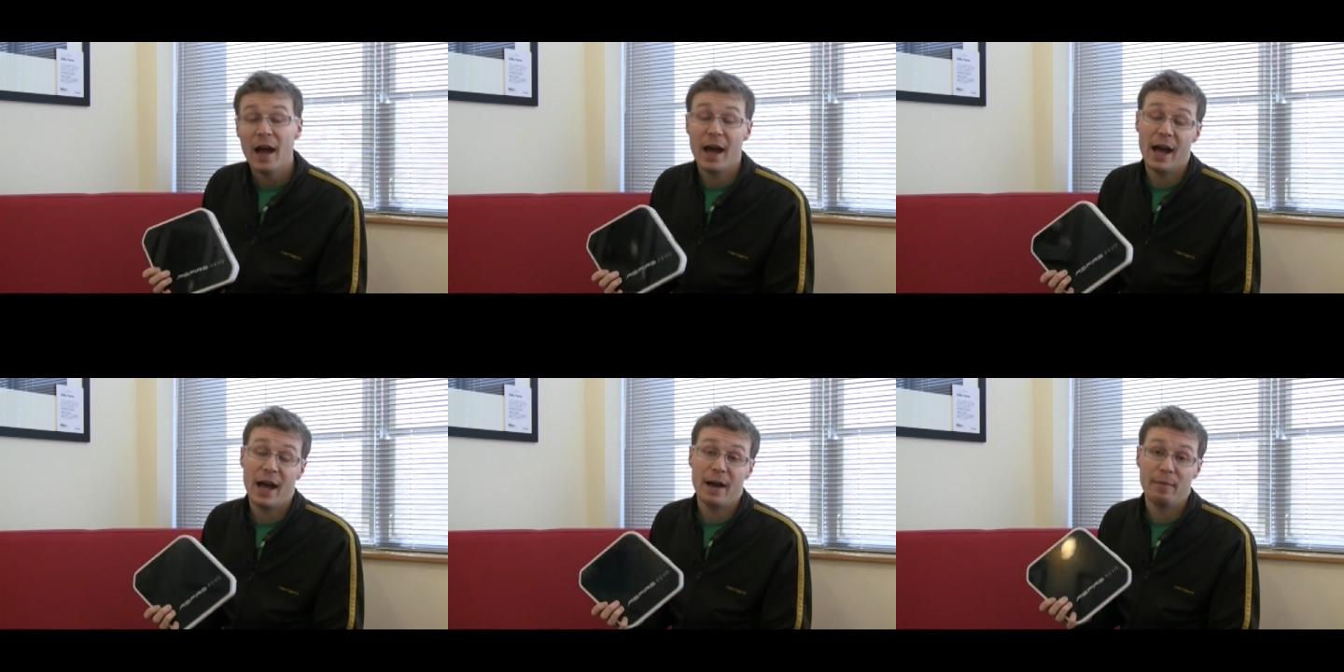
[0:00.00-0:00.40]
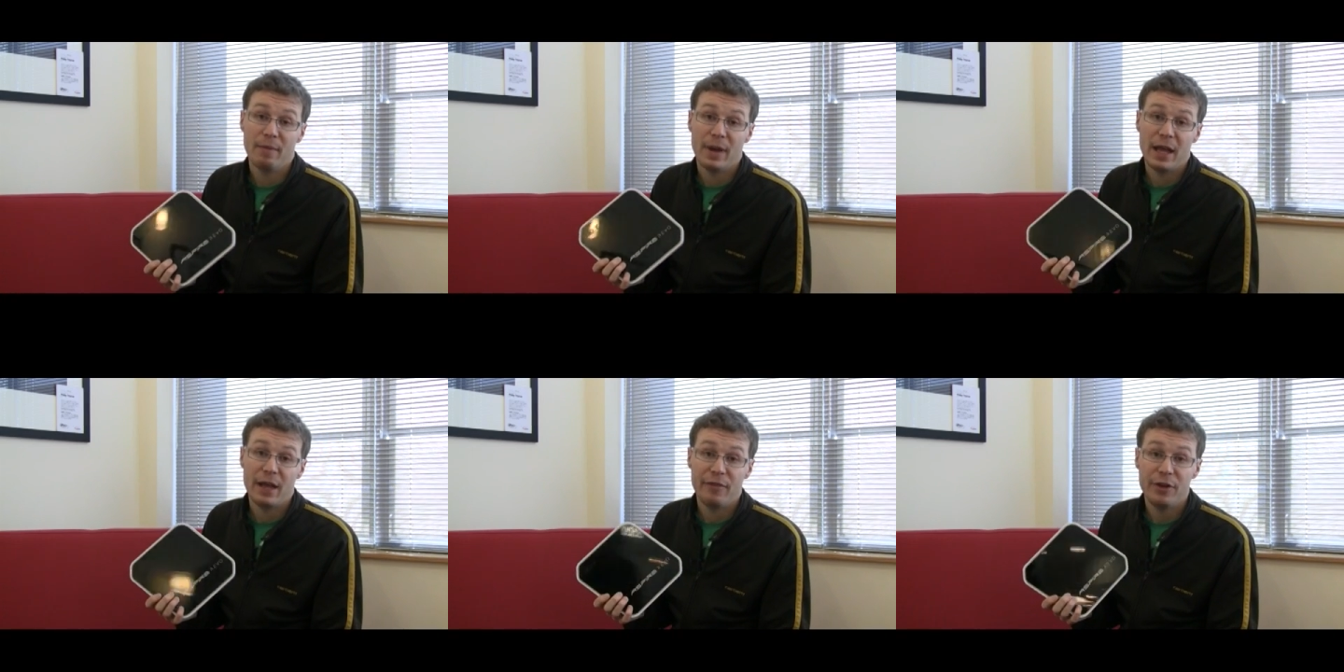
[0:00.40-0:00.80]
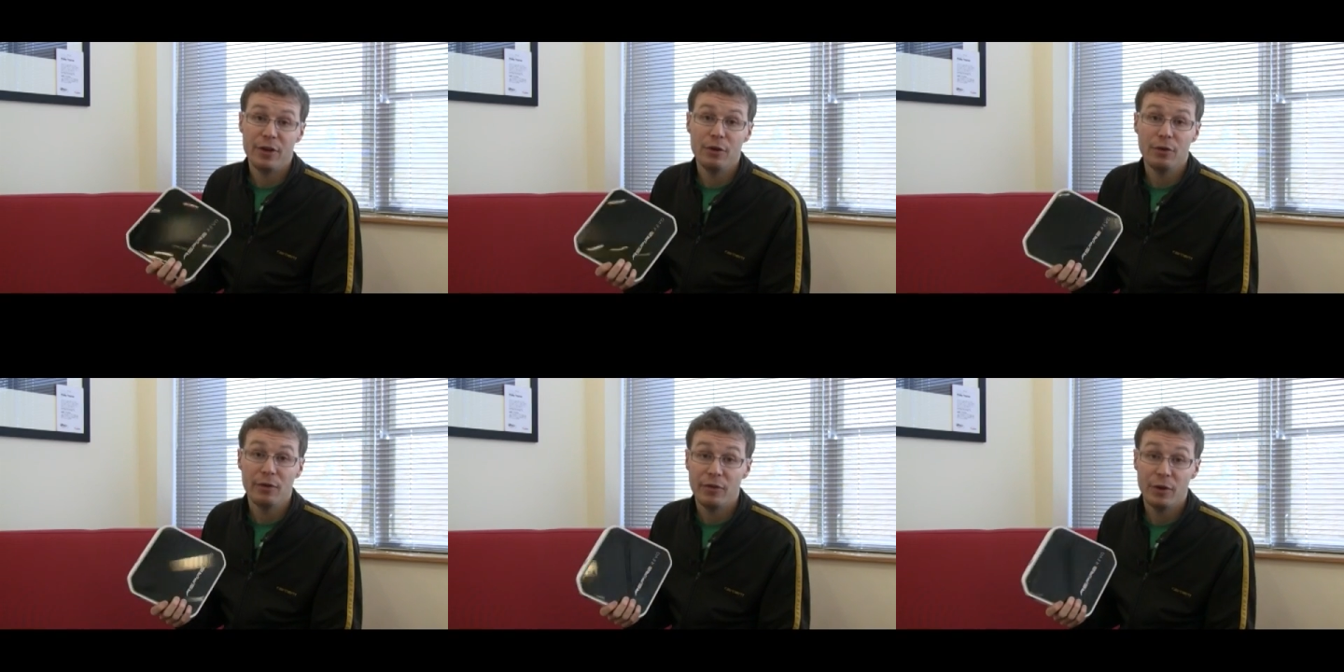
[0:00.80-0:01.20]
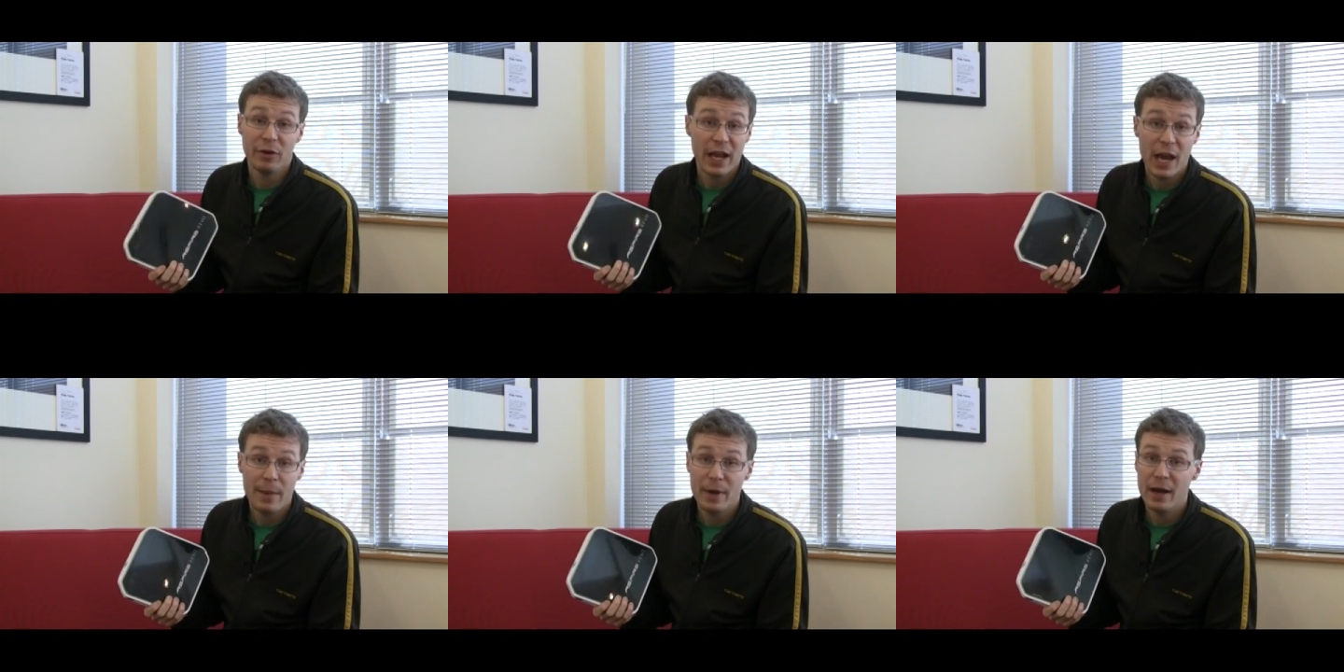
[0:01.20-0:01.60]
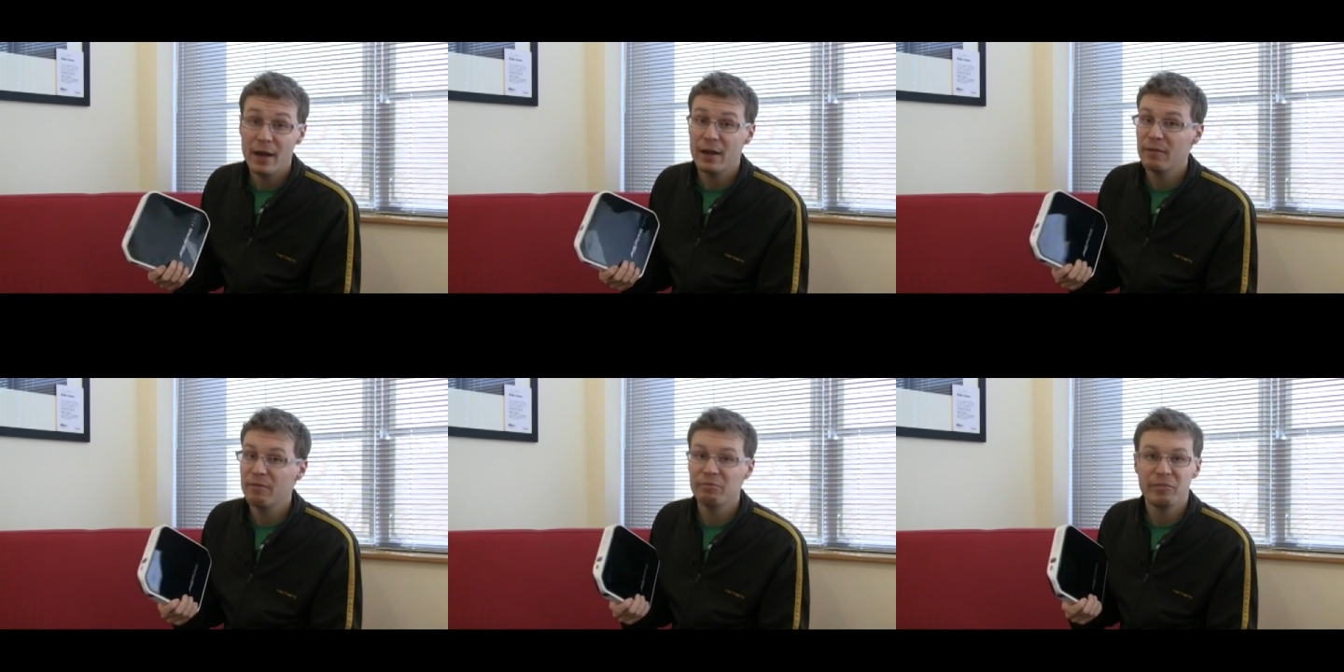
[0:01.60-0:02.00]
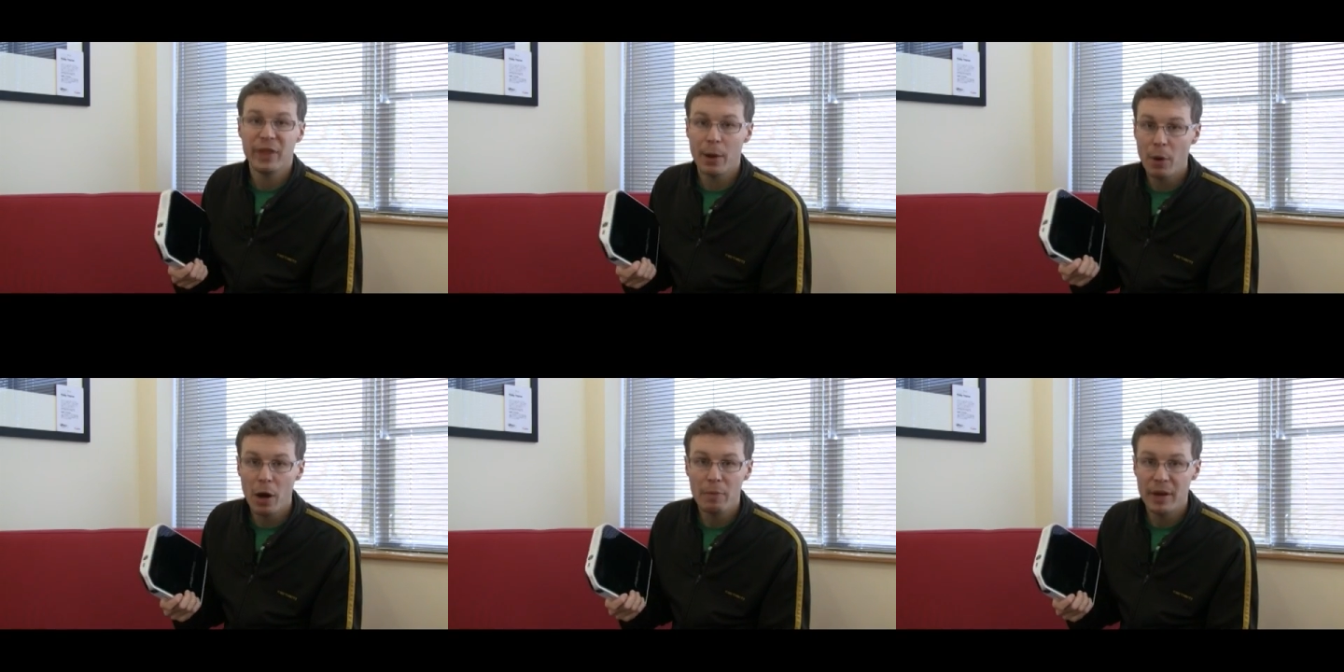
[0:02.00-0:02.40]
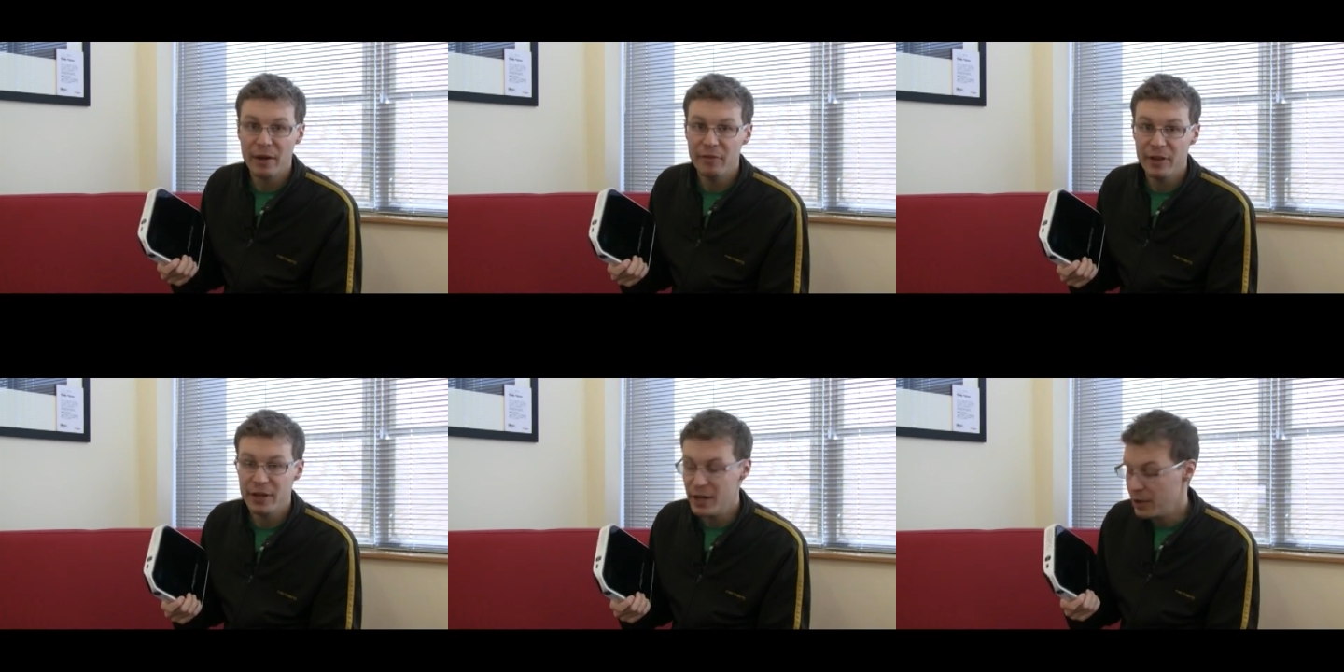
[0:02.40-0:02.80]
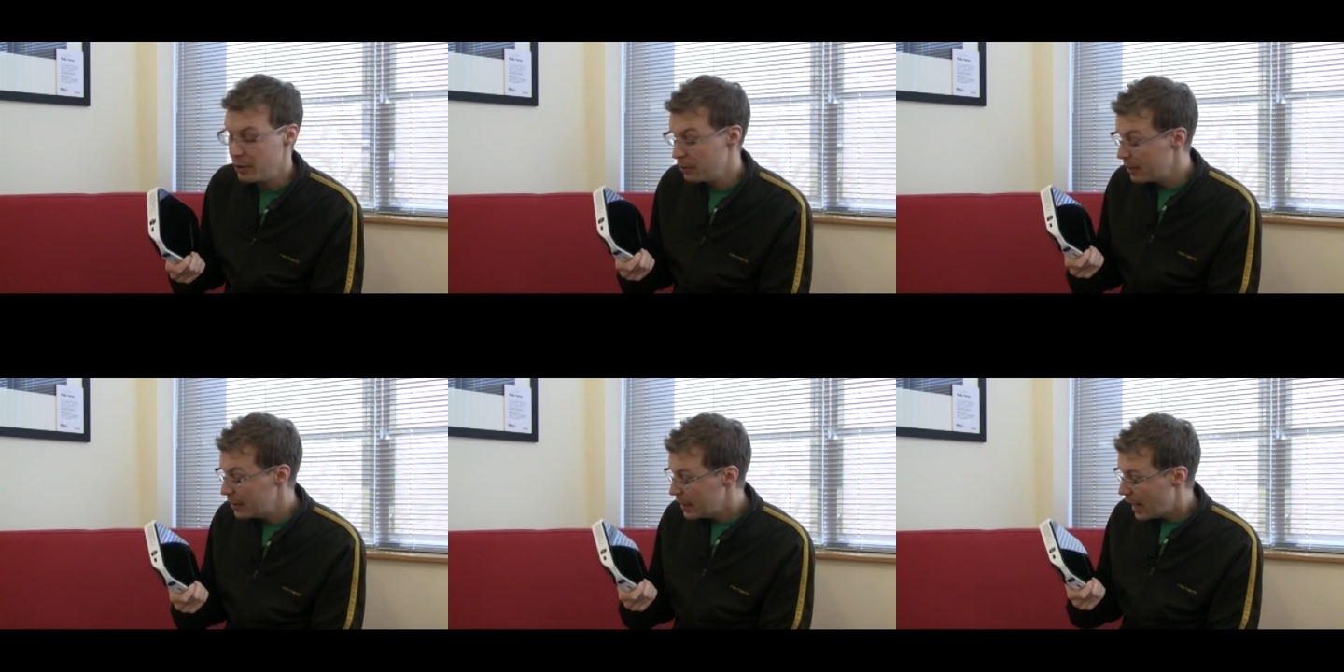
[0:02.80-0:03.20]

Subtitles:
If you're a gamer, they won't be for you.